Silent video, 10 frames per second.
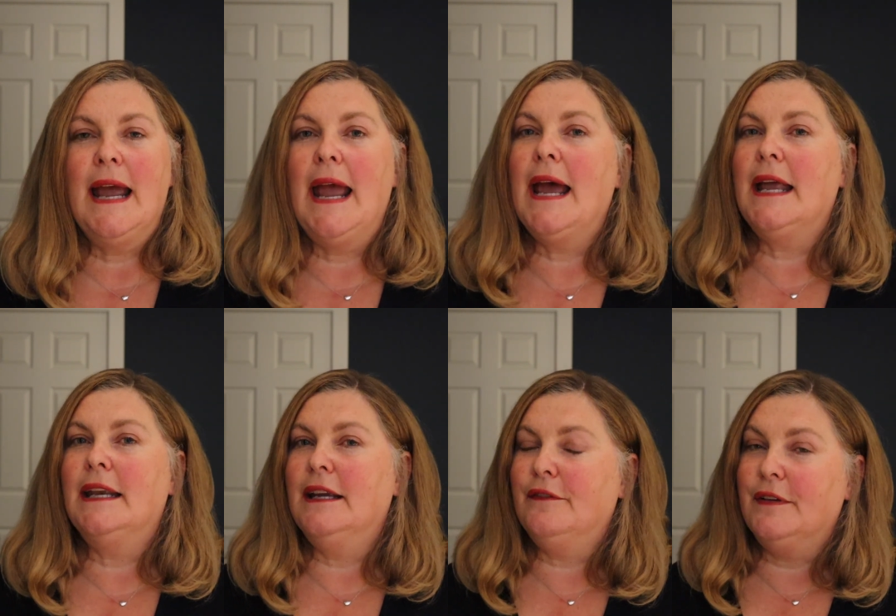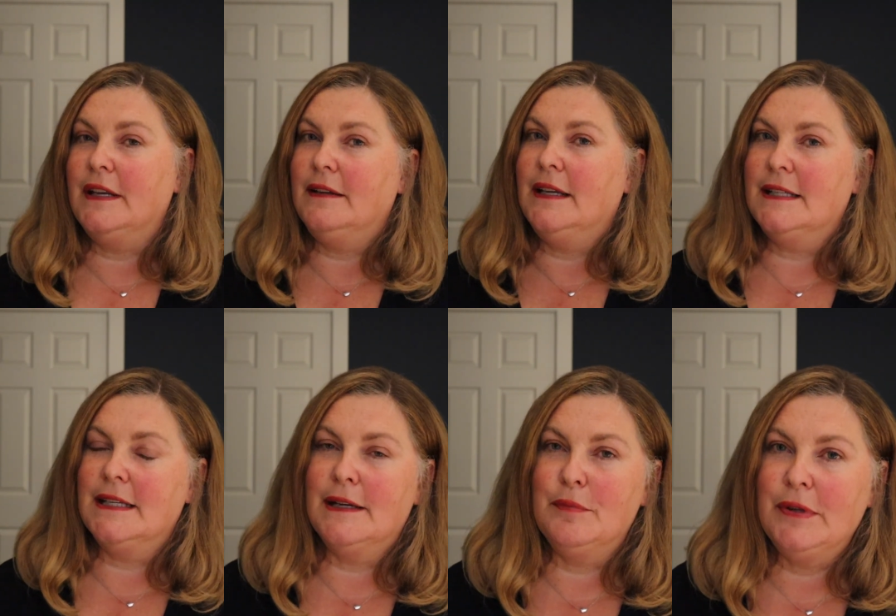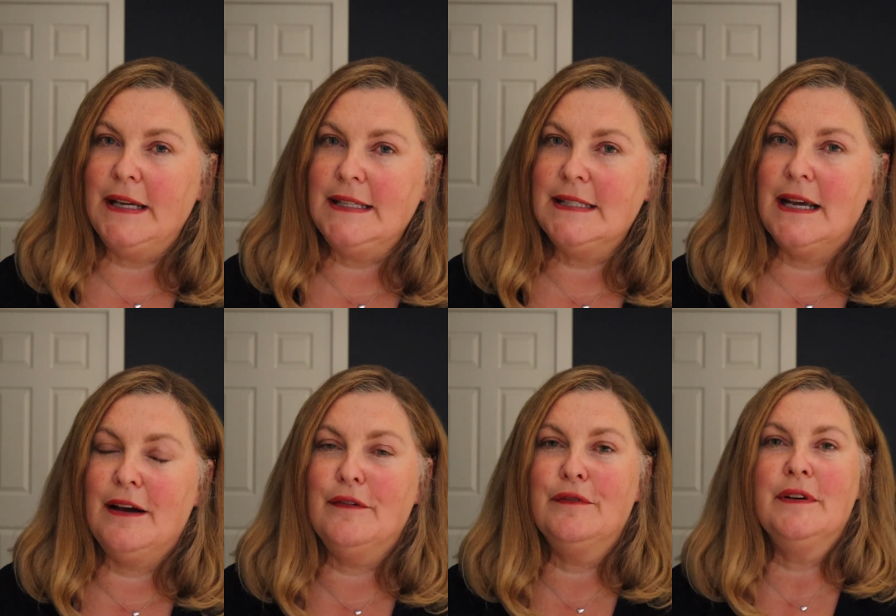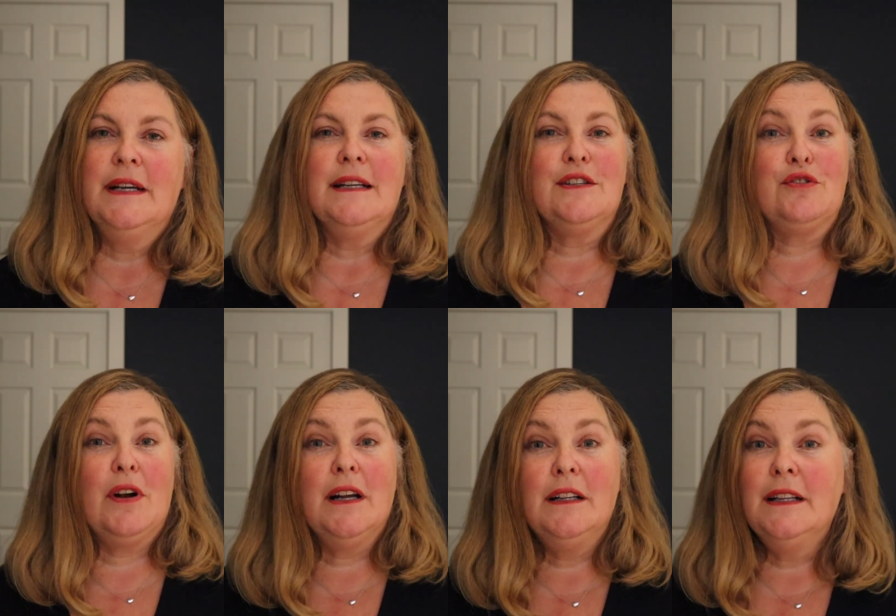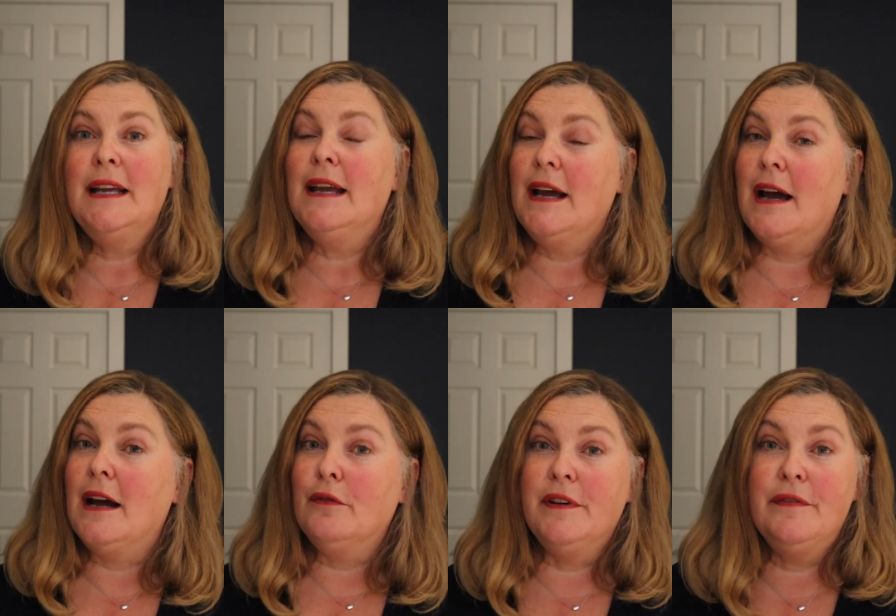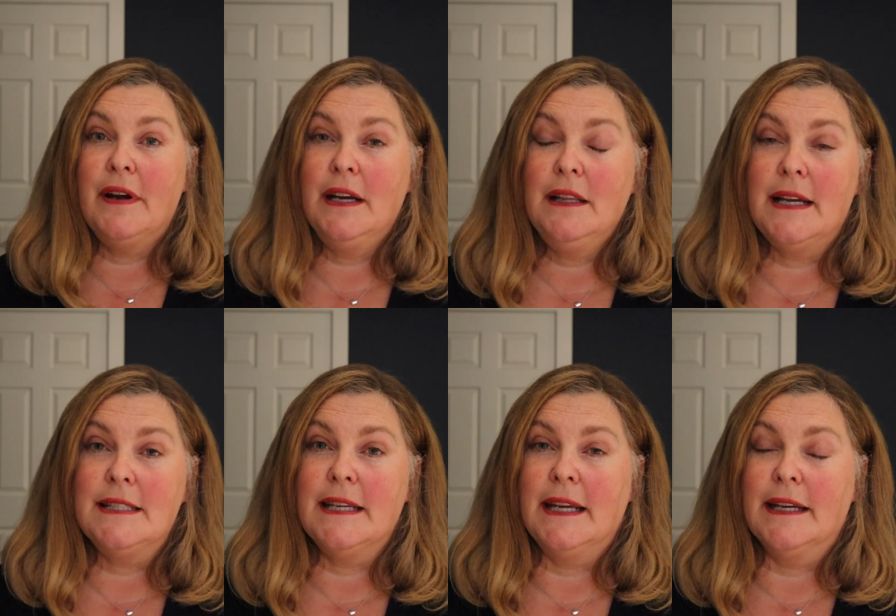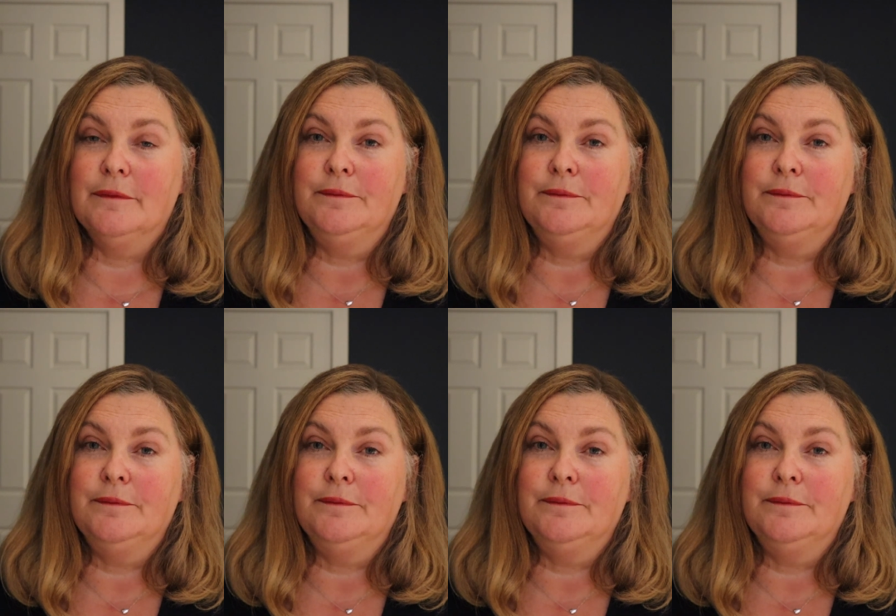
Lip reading: and if it is in a place of struggle, revitalizing it.